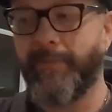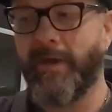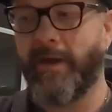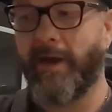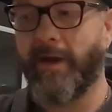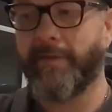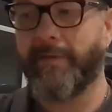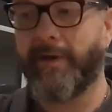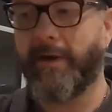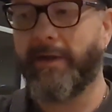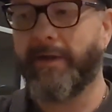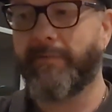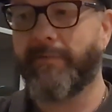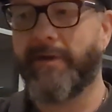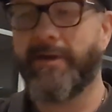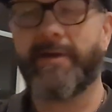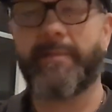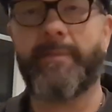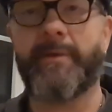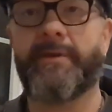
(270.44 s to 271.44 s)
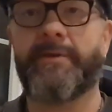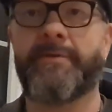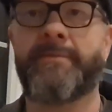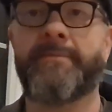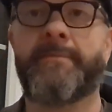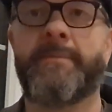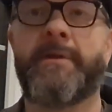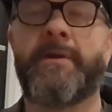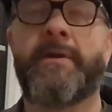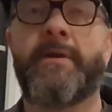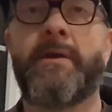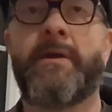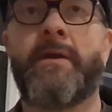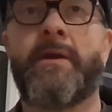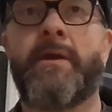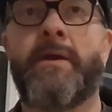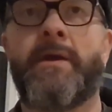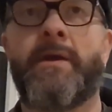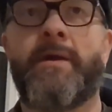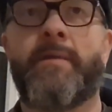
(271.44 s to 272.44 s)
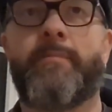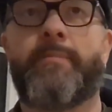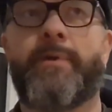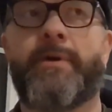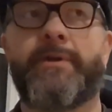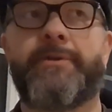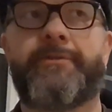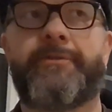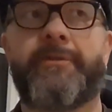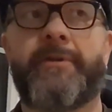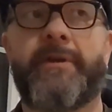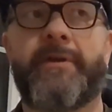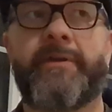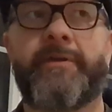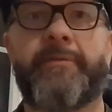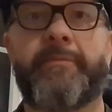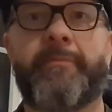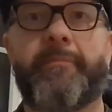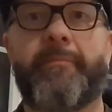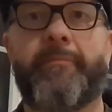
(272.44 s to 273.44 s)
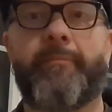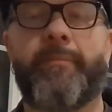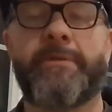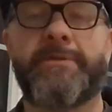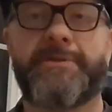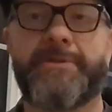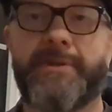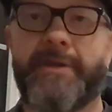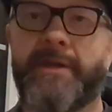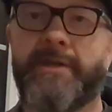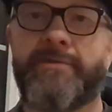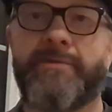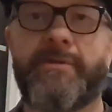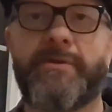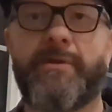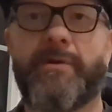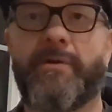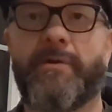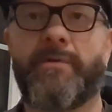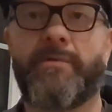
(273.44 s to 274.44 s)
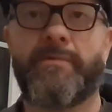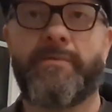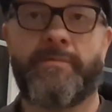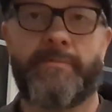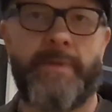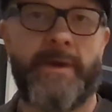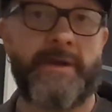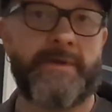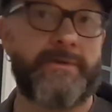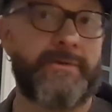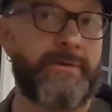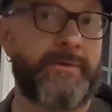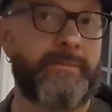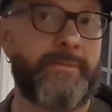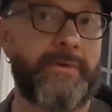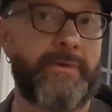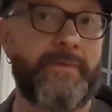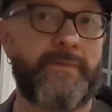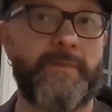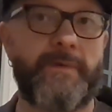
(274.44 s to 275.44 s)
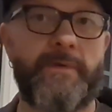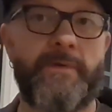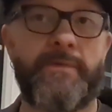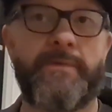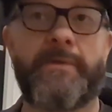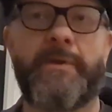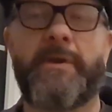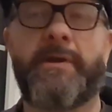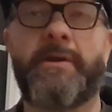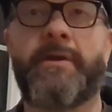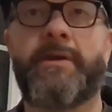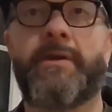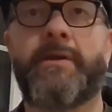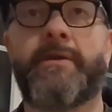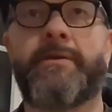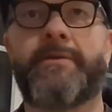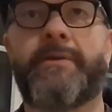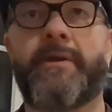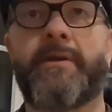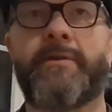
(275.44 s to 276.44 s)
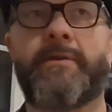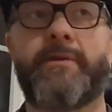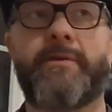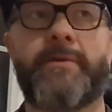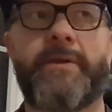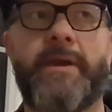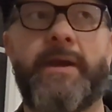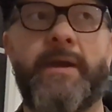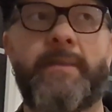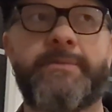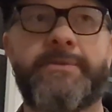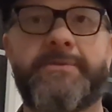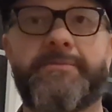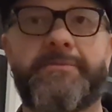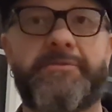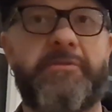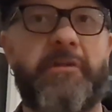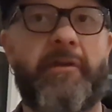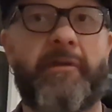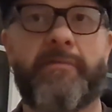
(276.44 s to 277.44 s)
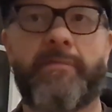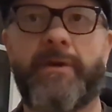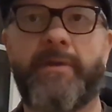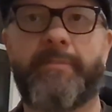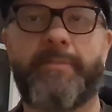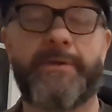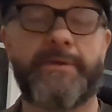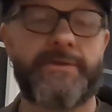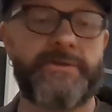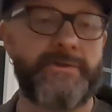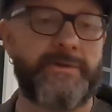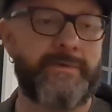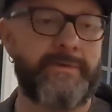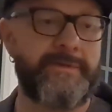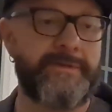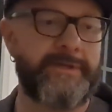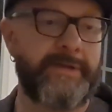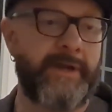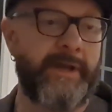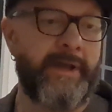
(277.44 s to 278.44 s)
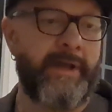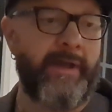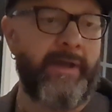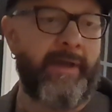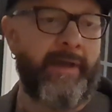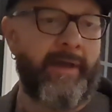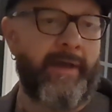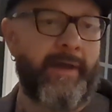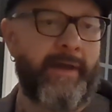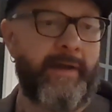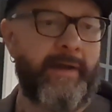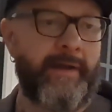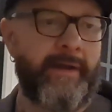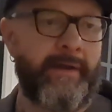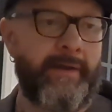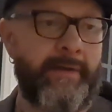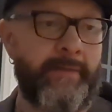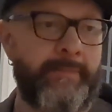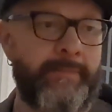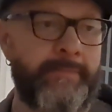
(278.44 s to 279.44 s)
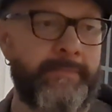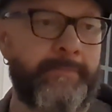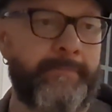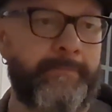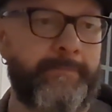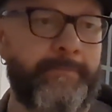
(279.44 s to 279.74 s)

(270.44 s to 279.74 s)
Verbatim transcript: I would highly recommend them. But uh, once again, you can go back to your computer phone and download apps, get great pictures, um,